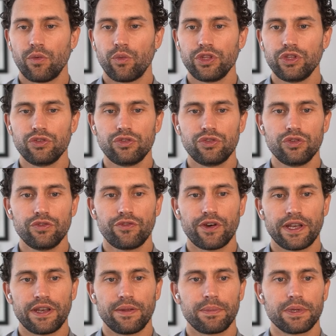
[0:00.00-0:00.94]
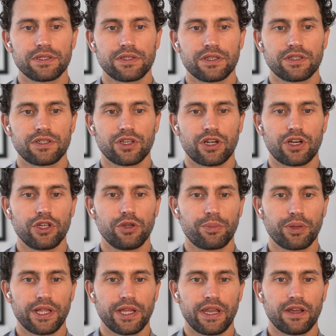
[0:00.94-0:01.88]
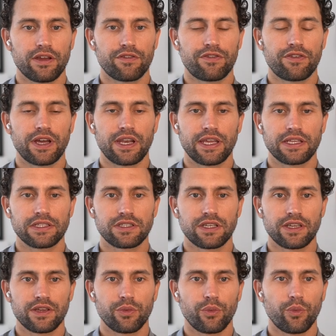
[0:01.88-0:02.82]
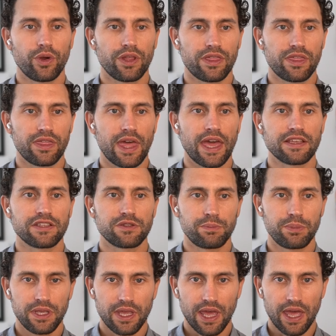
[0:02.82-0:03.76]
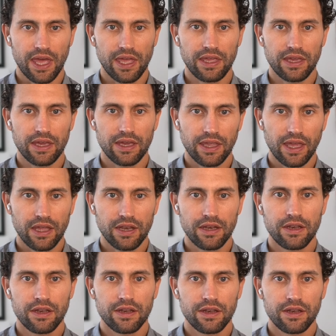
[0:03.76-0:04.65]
when you do find a business, are you planning on financing it with SBA again?